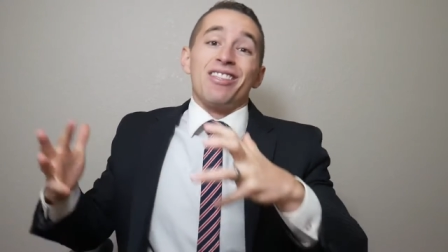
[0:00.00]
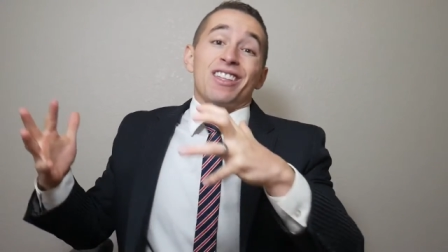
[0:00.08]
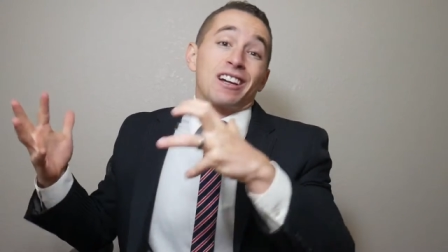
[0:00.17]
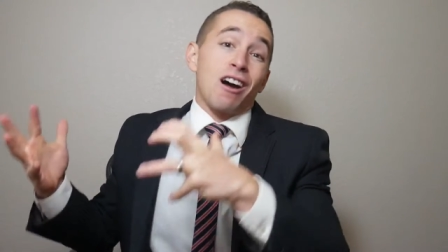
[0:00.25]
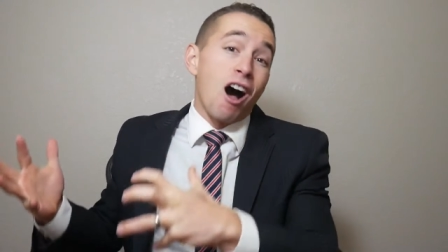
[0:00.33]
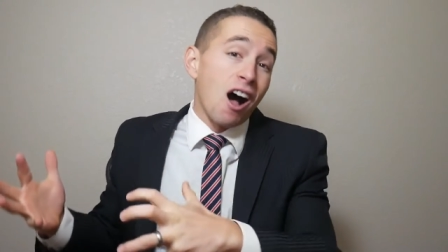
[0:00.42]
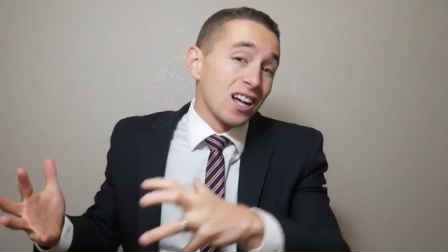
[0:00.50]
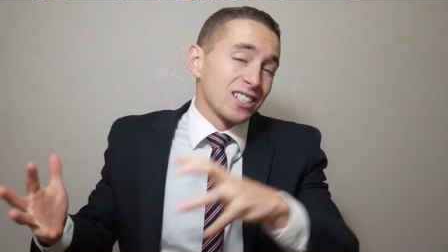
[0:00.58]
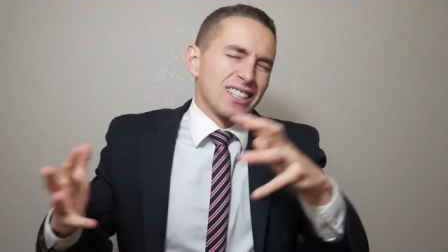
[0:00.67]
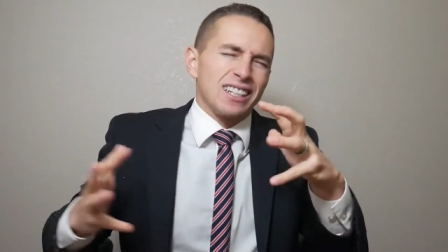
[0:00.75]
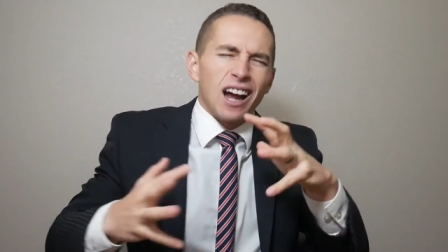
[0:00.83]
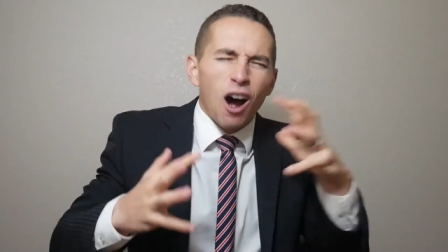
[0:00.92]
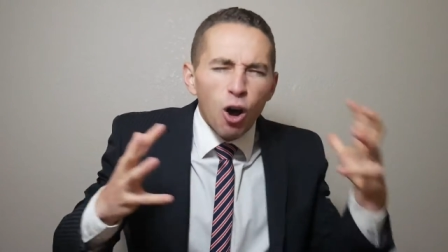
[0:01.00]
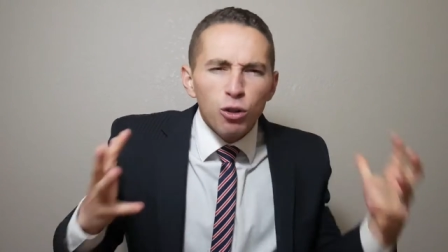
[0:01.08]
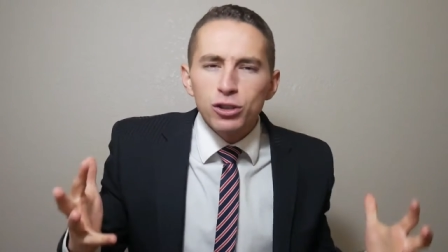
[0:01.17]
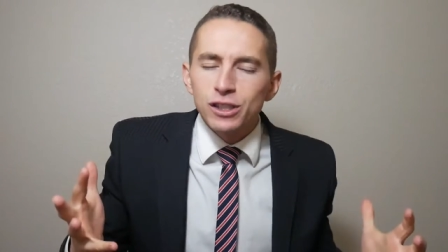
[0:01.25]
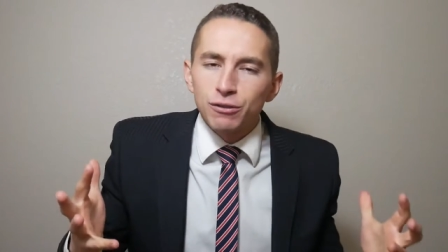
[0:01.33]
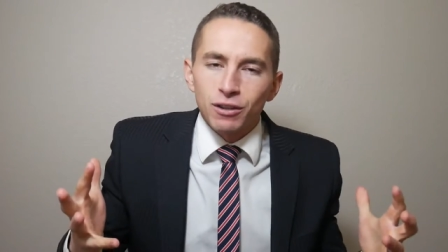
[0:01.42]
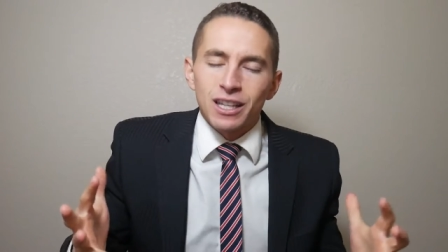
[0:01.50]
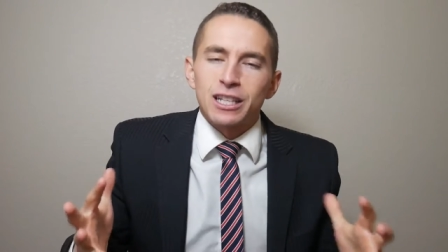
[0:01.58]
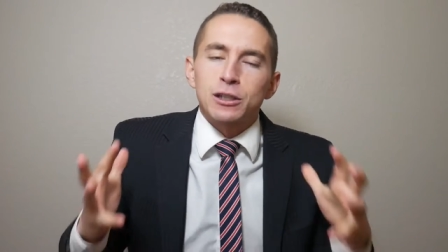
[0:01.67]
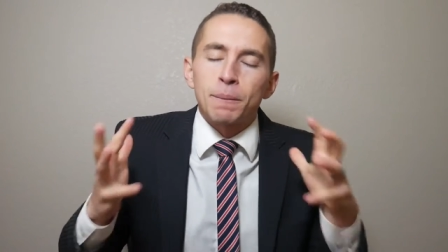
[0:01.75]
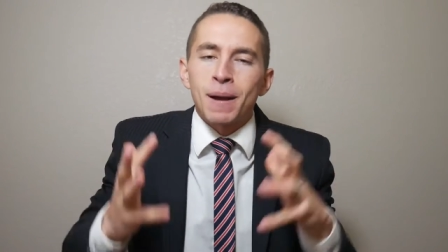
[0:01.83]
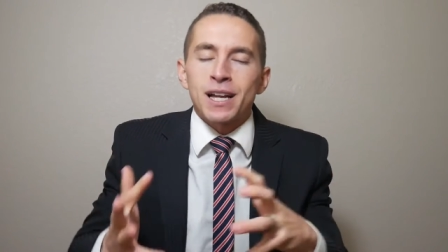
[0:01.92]
the cost and all those different
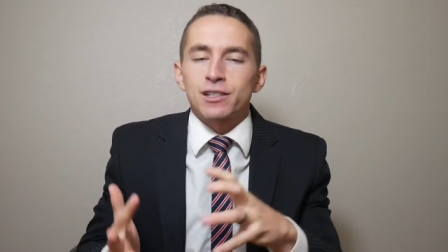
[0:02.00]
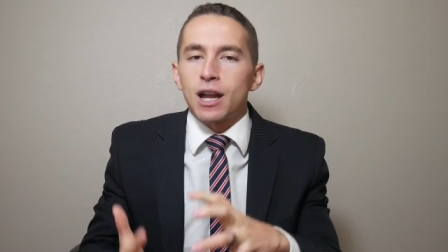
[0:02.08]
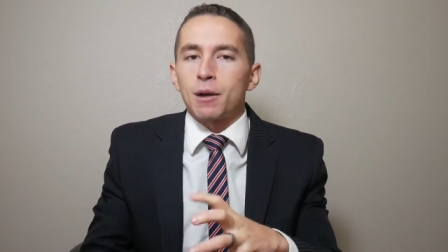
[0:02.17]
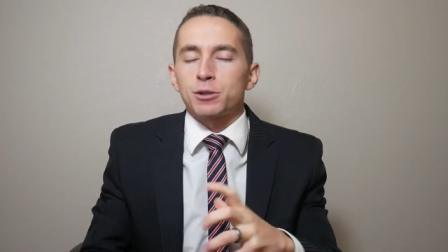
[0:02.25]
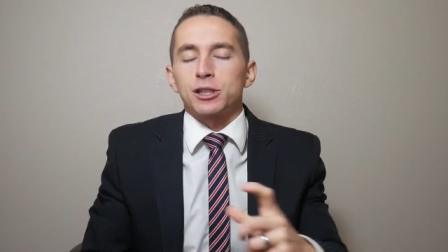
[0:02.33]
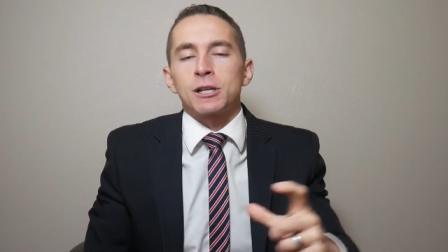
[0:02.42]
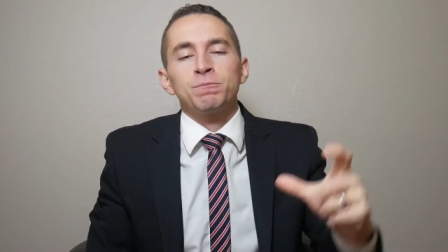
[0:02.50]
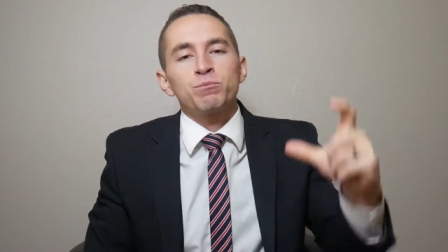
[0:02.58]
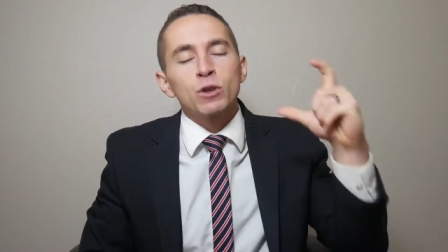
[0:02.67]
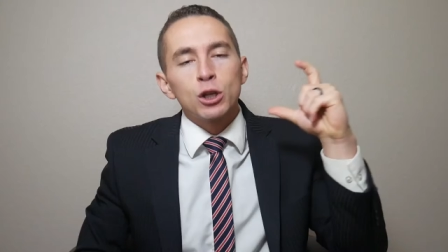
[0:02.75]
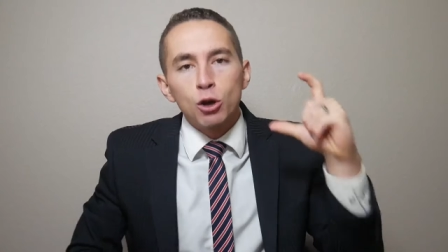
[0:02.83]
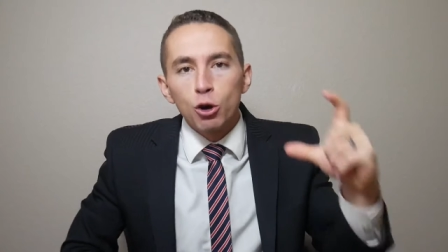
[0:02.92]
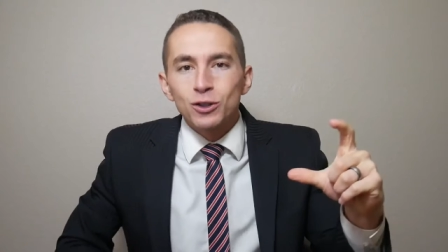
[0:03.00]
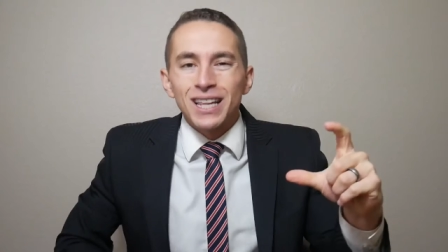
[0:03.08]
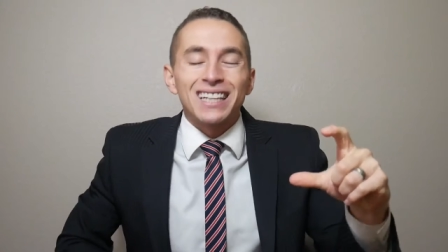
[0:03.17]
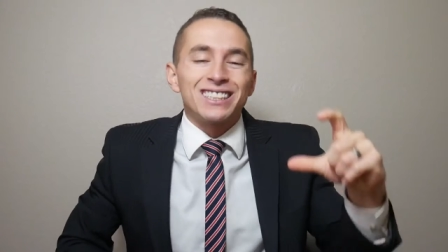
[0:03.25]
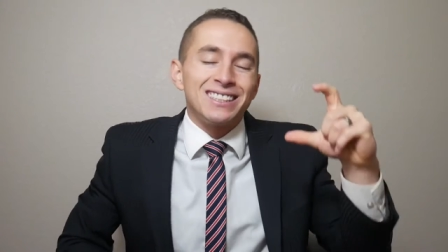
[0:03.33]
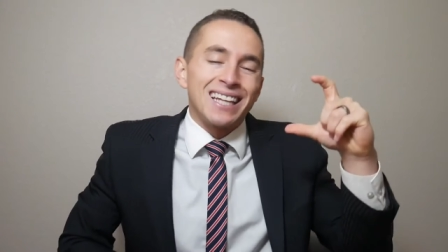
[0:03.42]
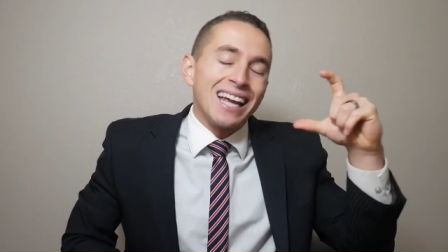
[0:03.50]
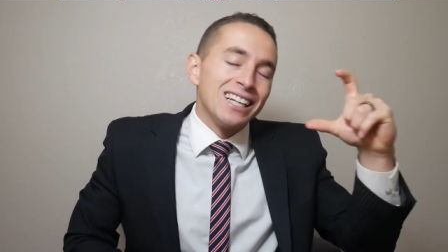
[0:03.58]
things, the best options, go to that,